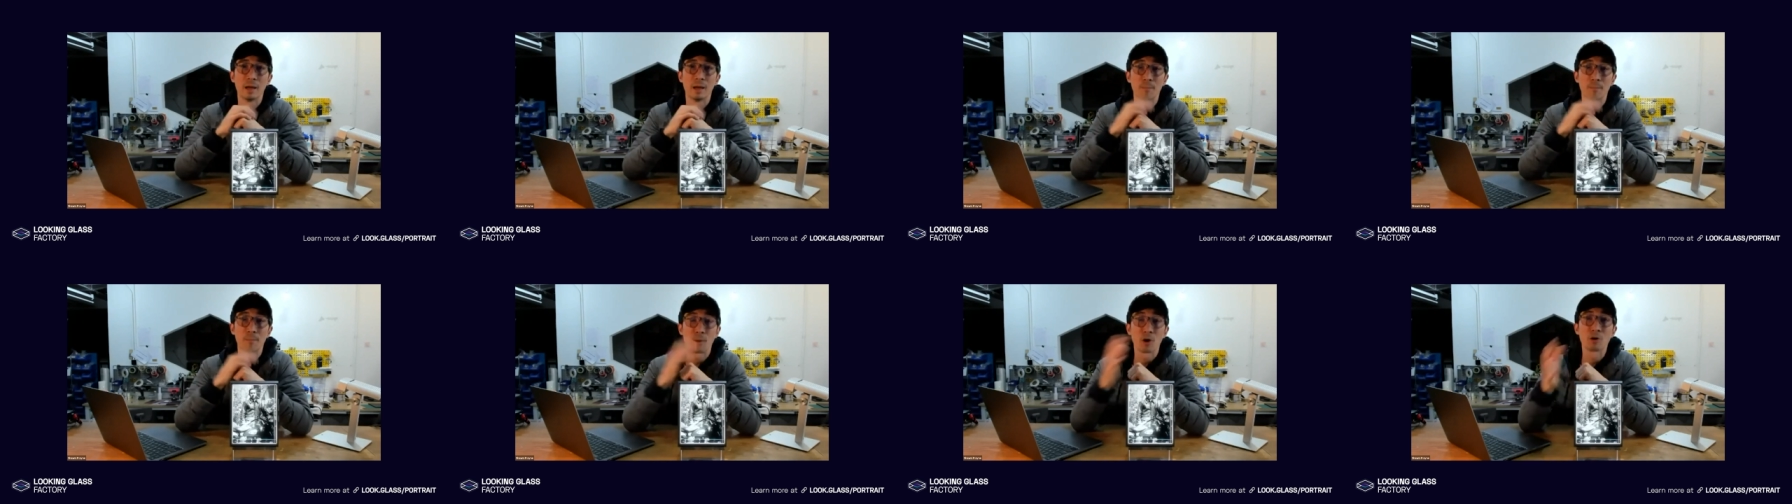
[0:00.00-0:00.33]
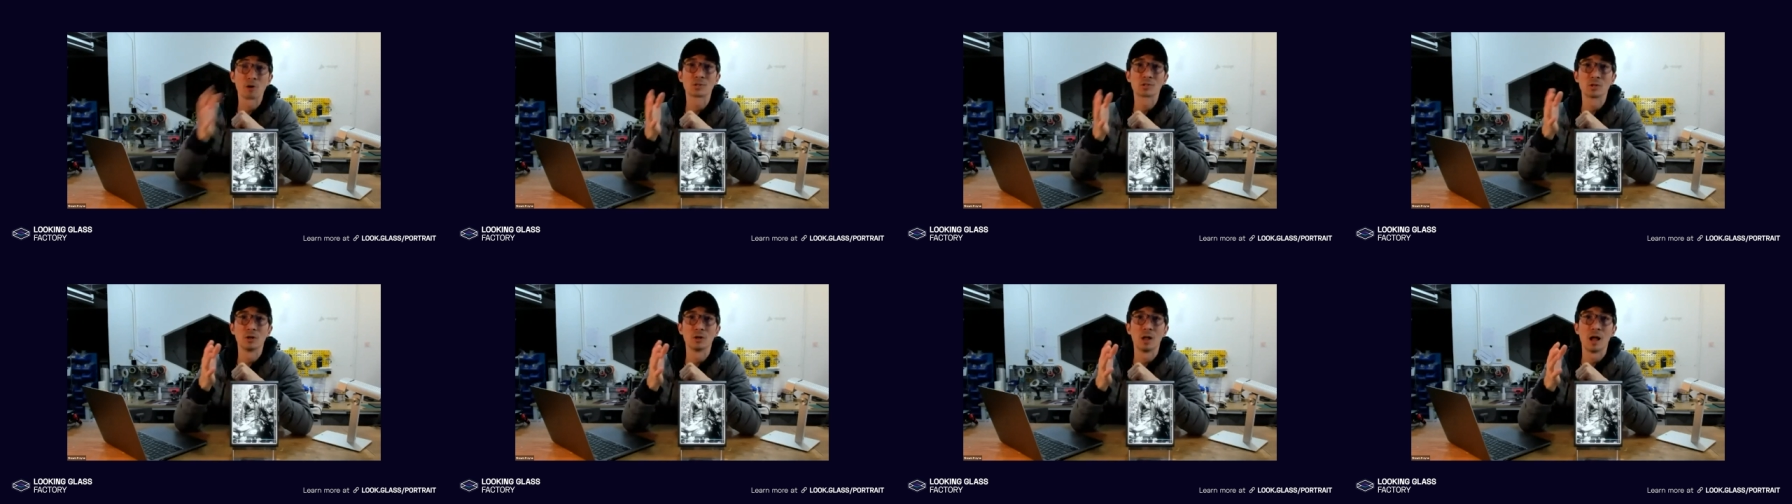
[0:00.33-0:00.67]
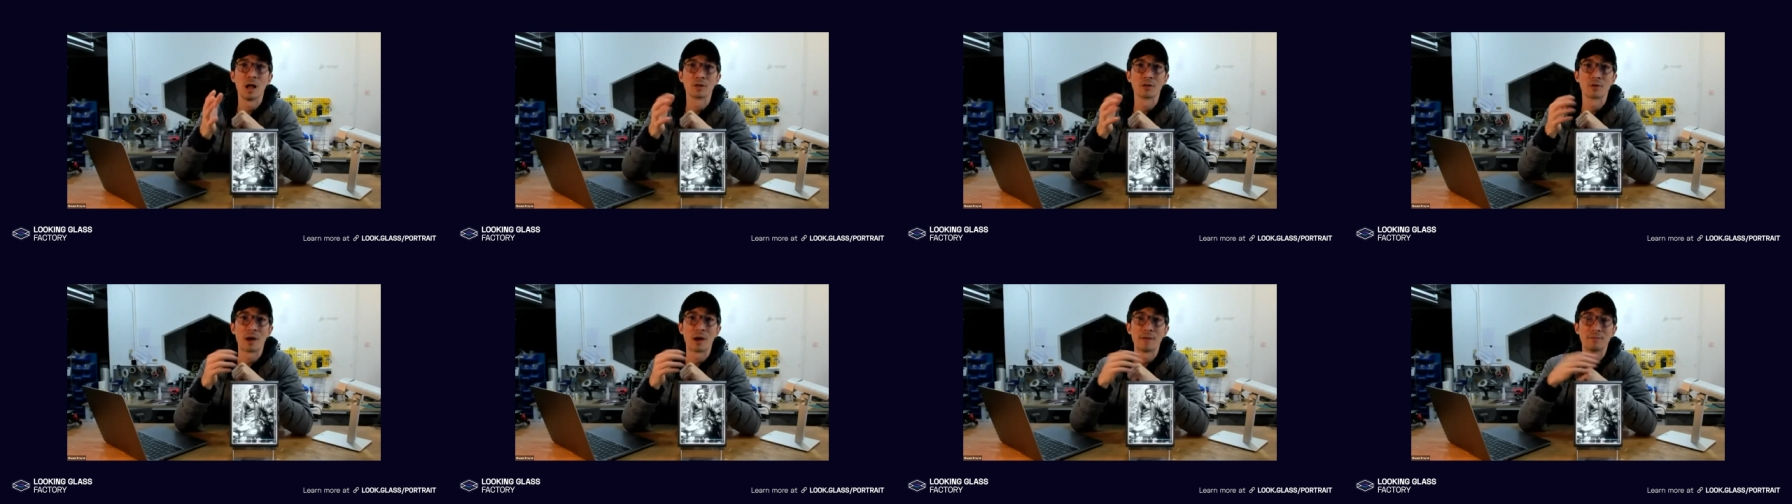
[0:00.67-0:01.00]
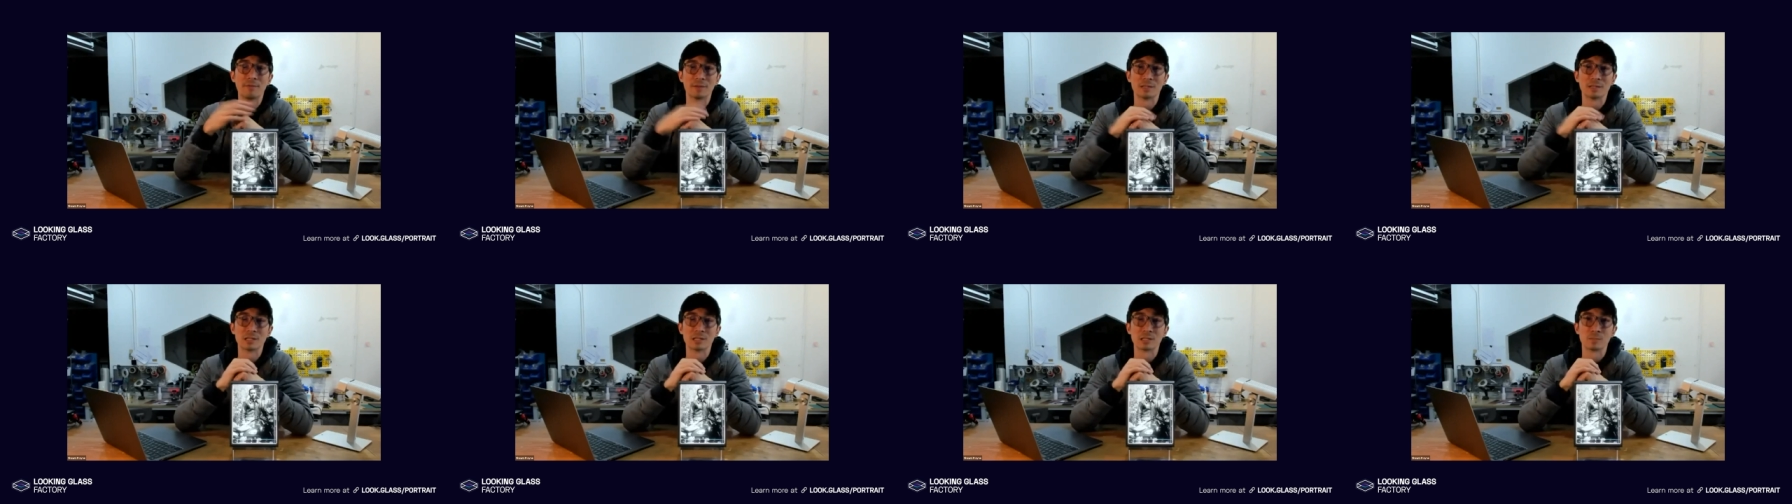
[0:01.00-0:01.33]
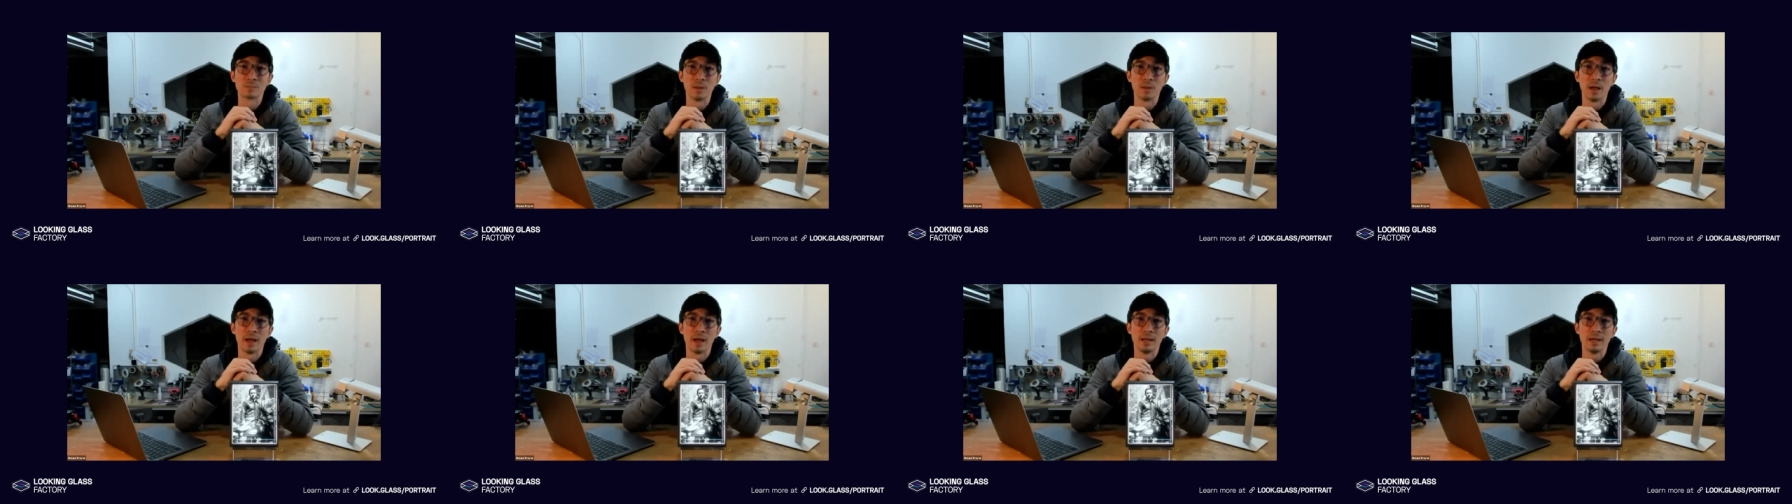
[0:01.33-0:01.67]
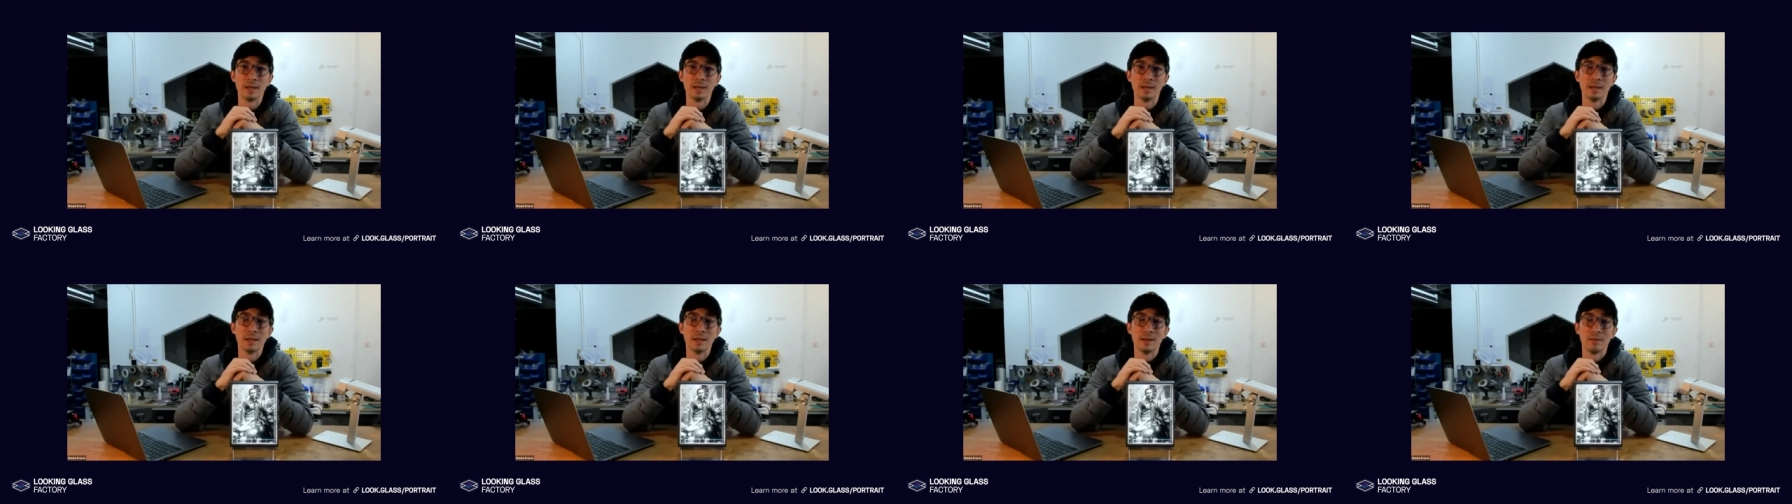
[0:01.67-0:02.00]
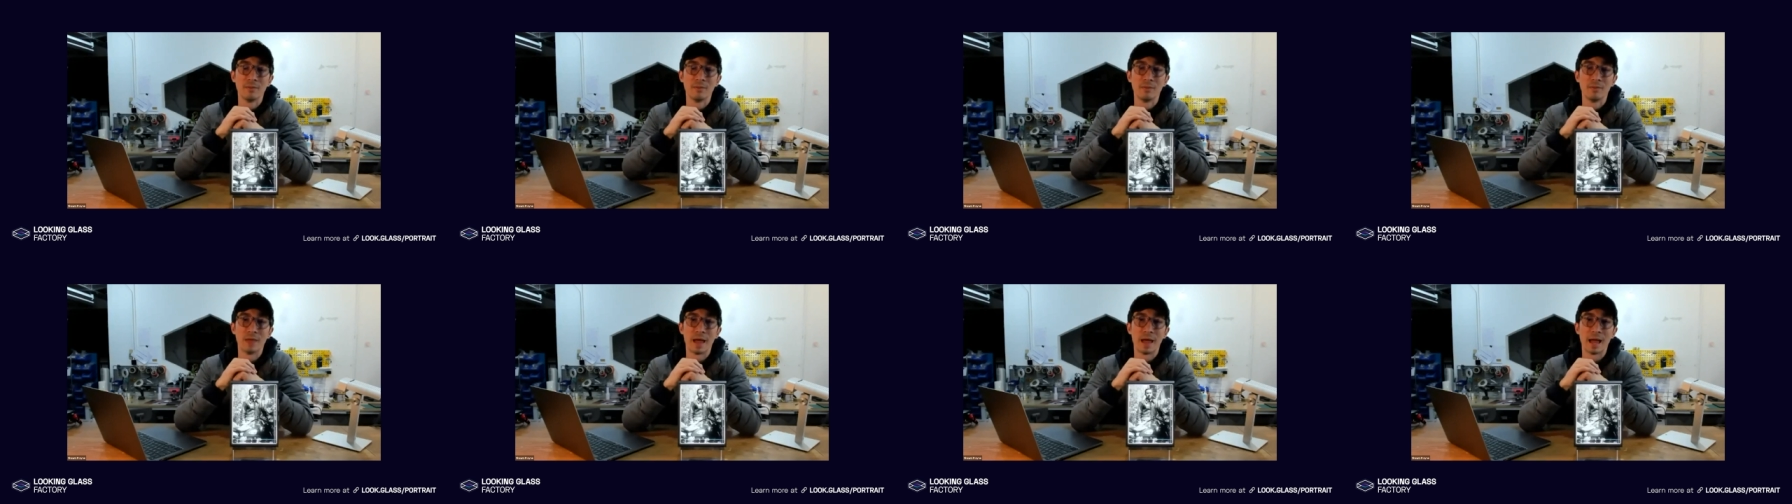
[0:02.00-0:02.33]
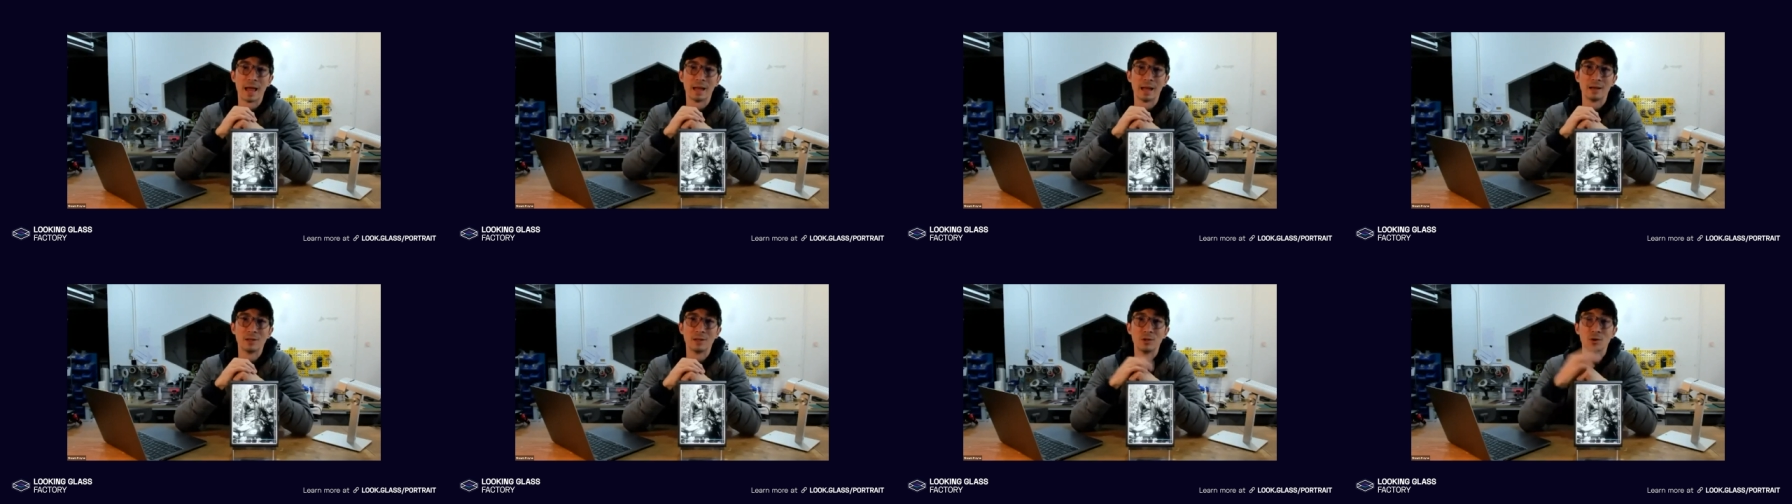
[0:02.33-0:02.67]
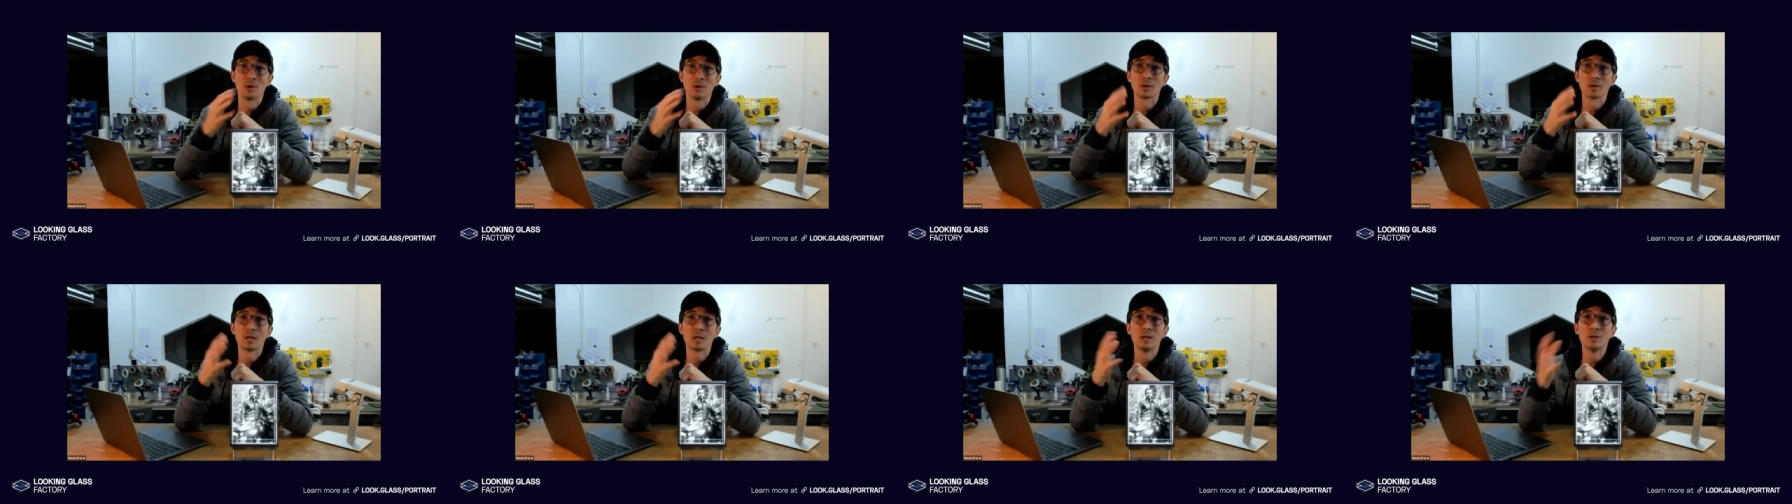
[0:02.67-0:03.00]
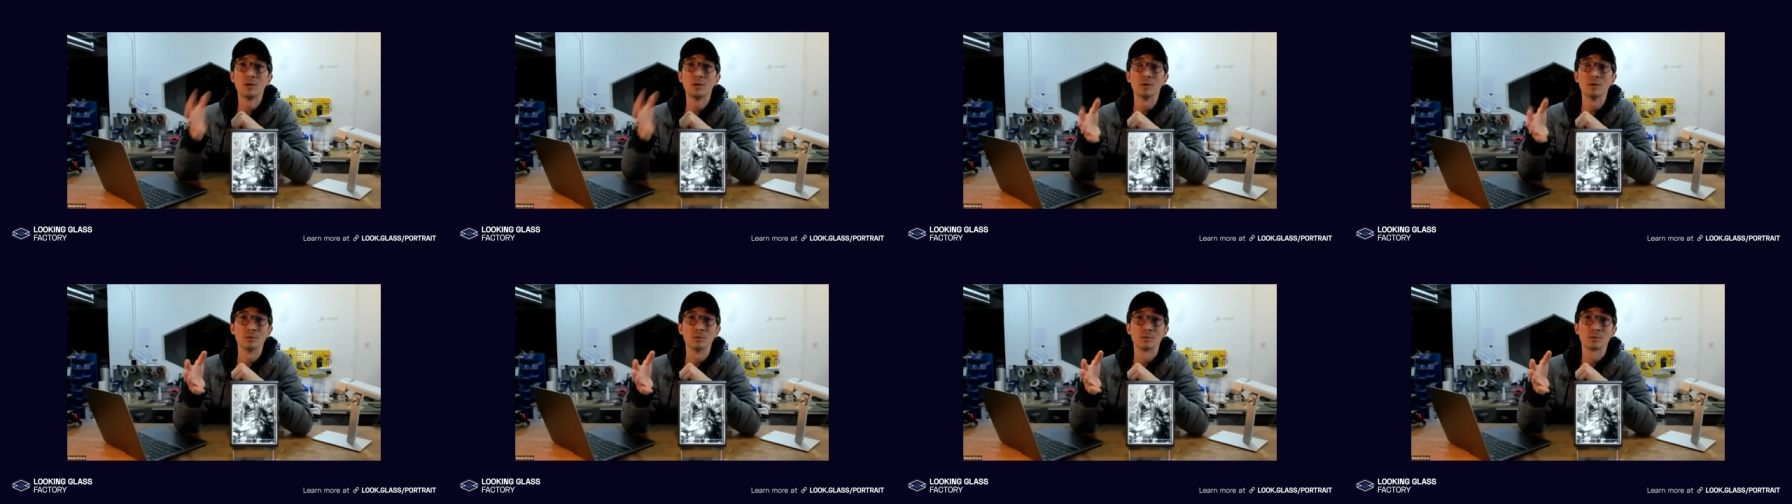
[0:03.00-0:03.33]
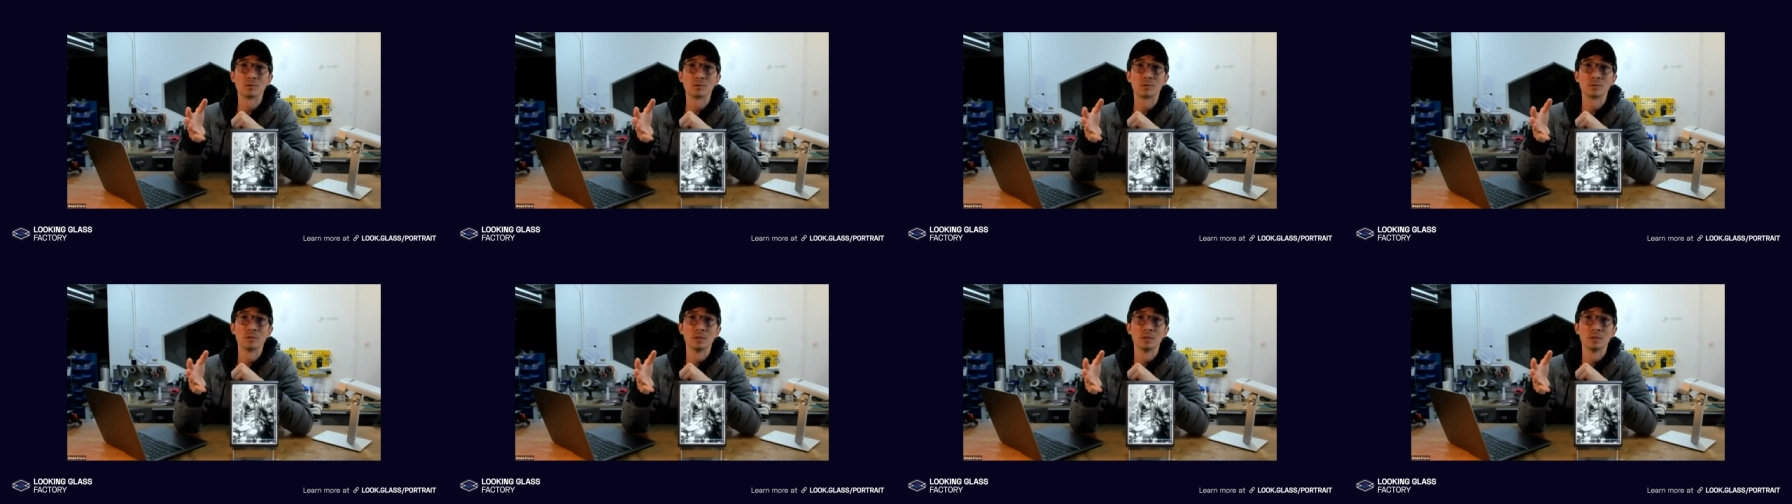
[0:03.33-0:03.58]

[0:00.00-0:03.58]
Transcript: a personal holographic display that you all can use.